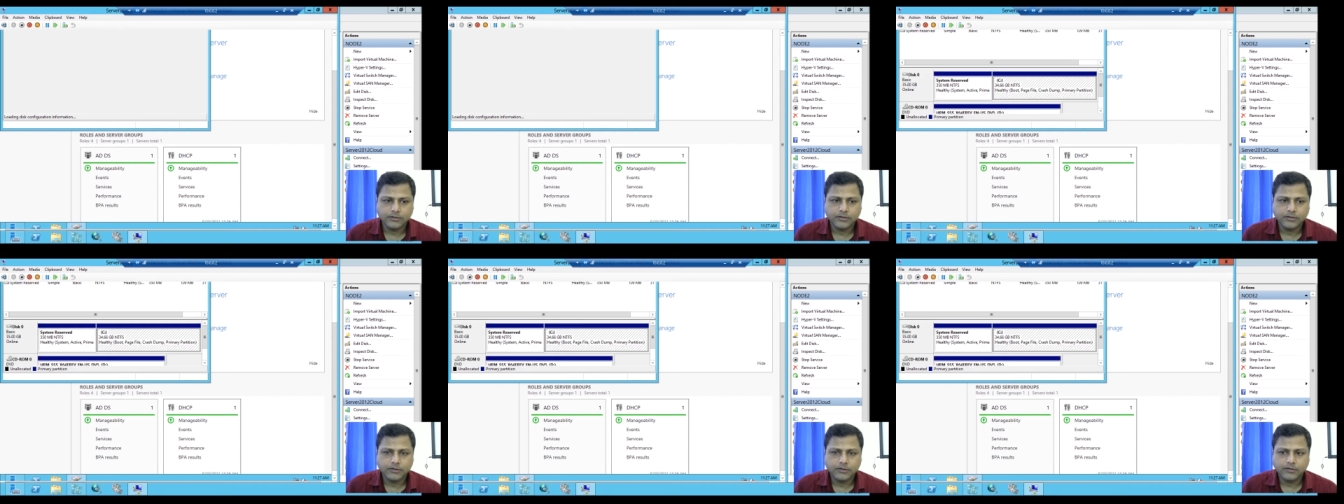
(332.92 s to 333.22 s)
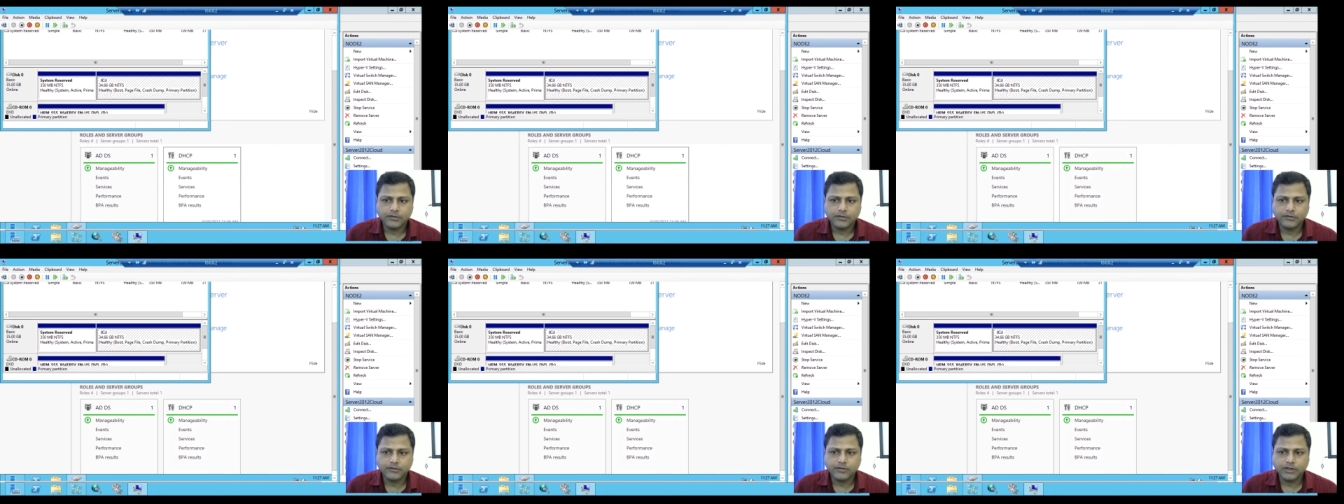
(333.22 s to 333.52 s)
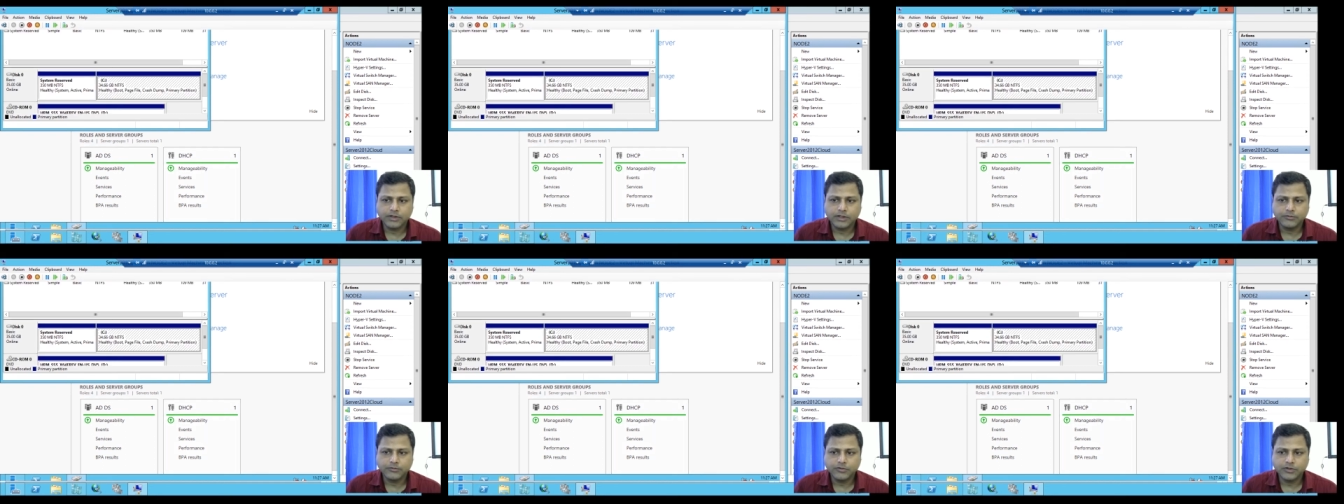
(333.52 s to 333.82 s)
When we
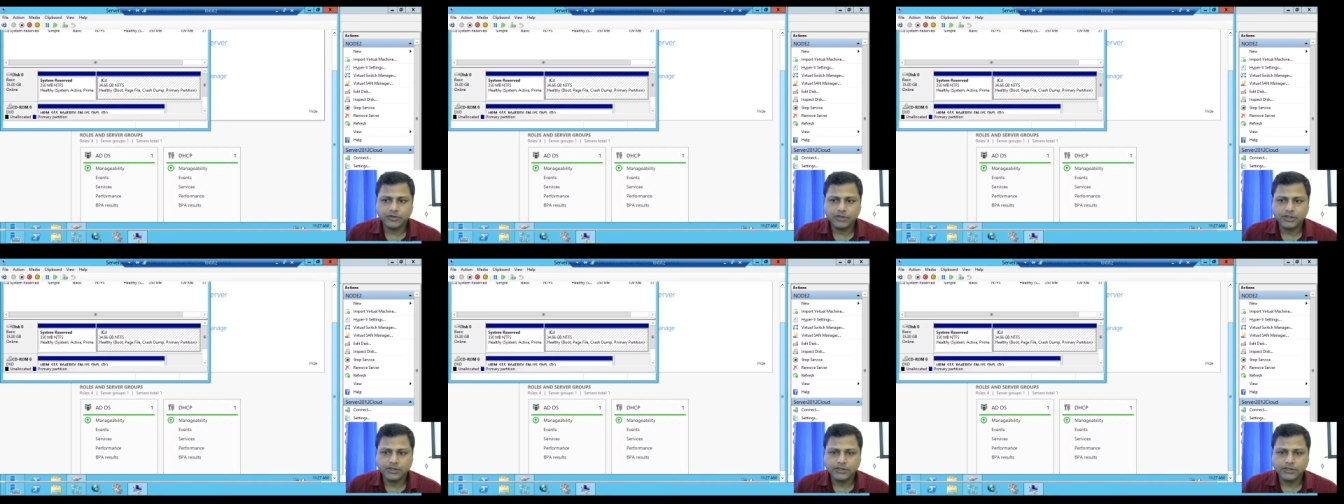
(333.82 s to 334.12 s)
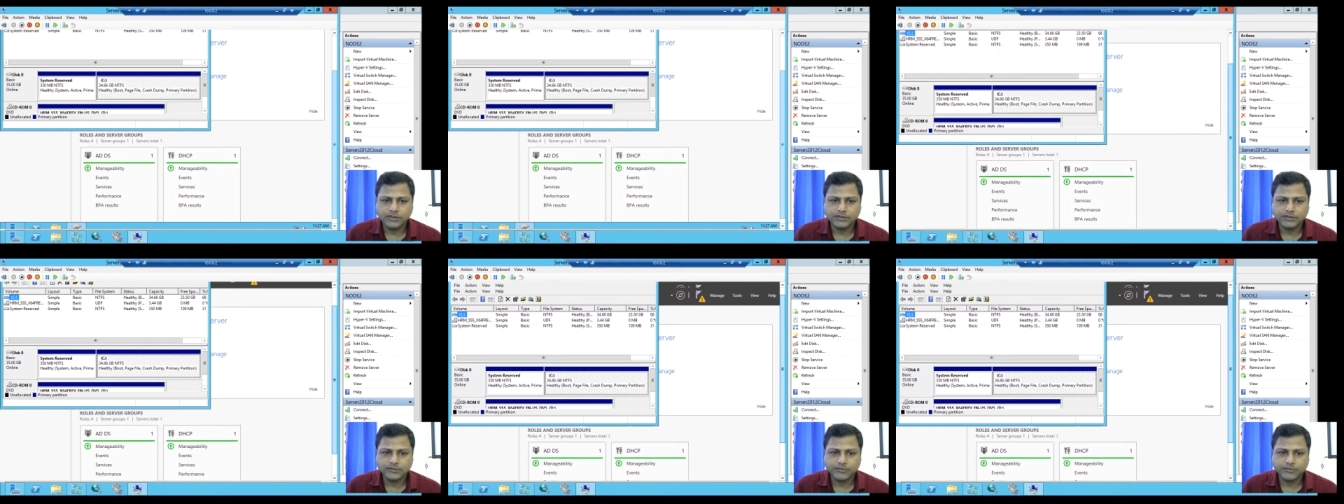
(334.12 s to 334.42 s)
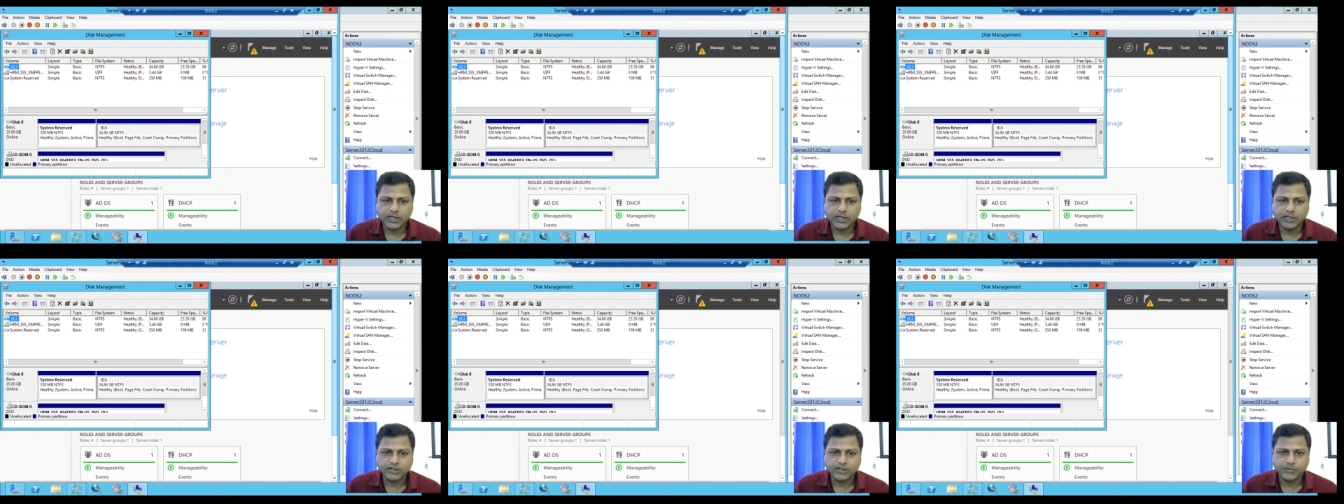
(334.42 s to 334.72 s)
come to the disk
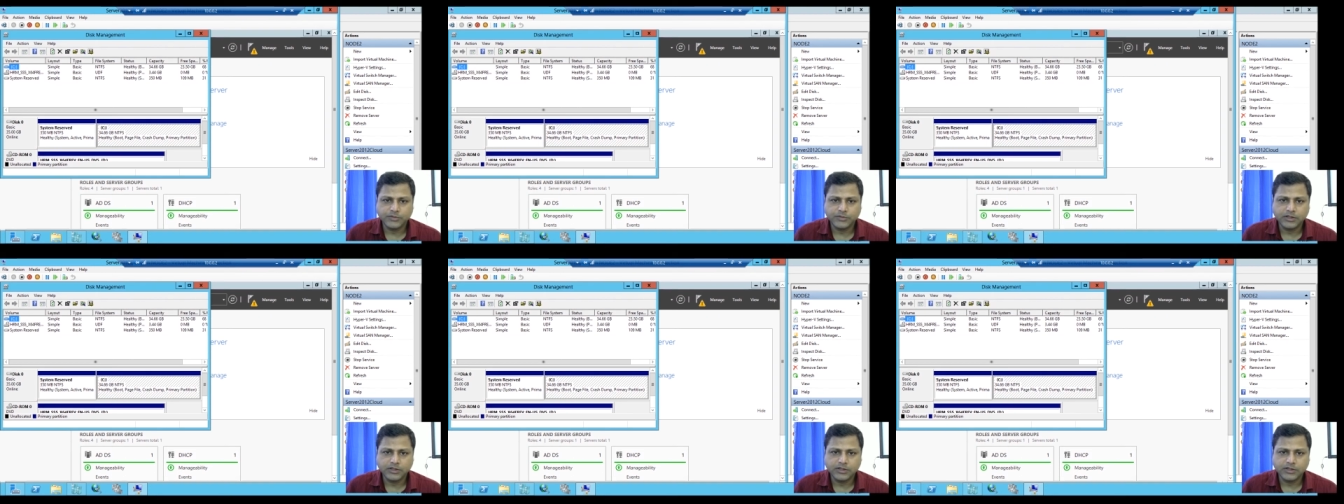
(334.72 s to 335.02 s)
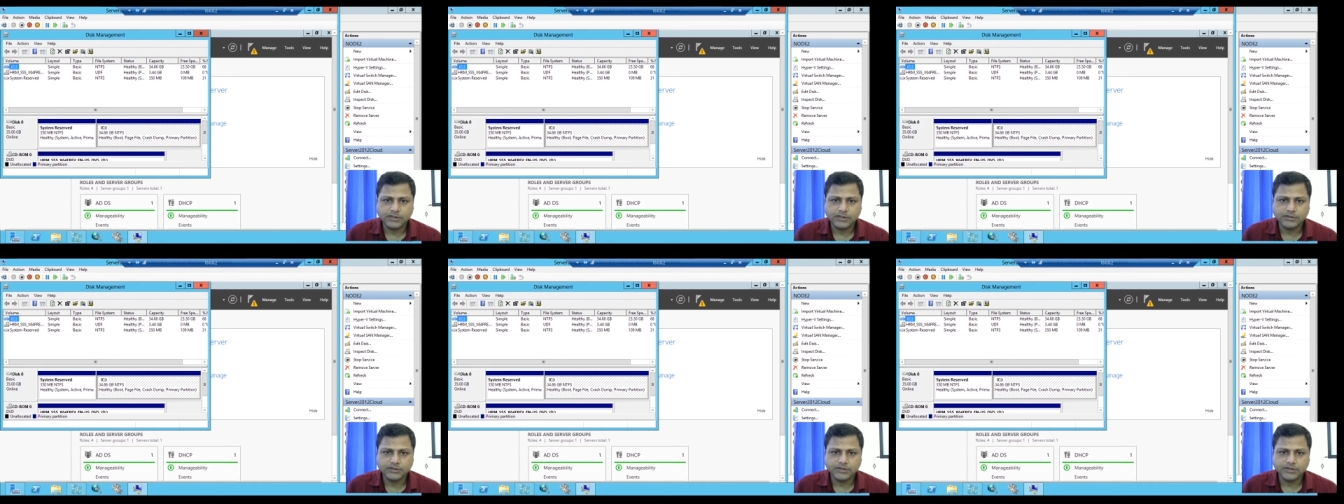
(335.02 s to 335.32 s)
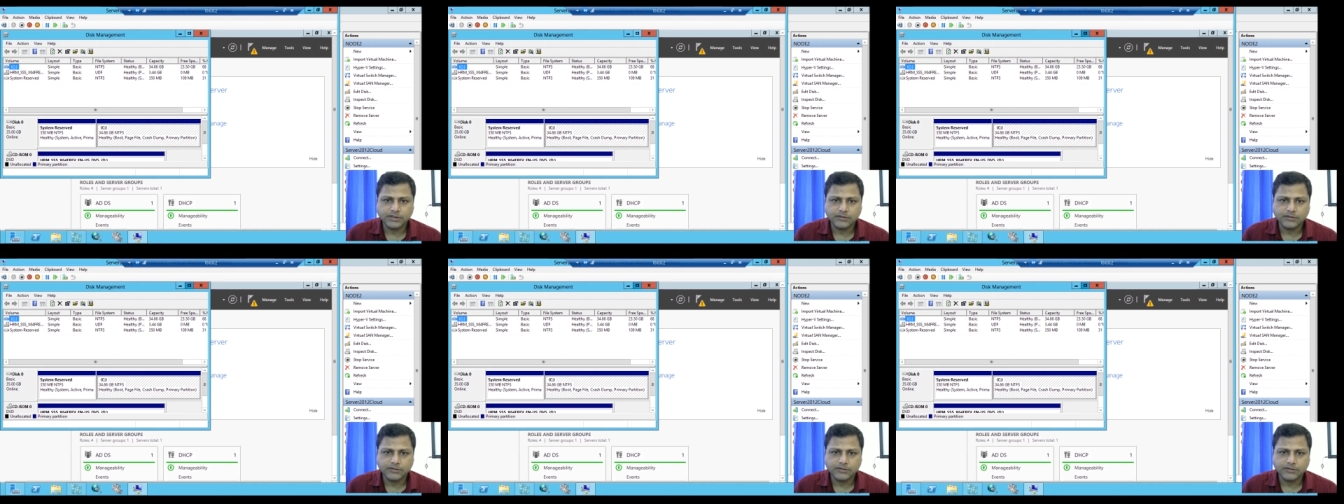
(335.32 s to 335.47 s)
management, this is our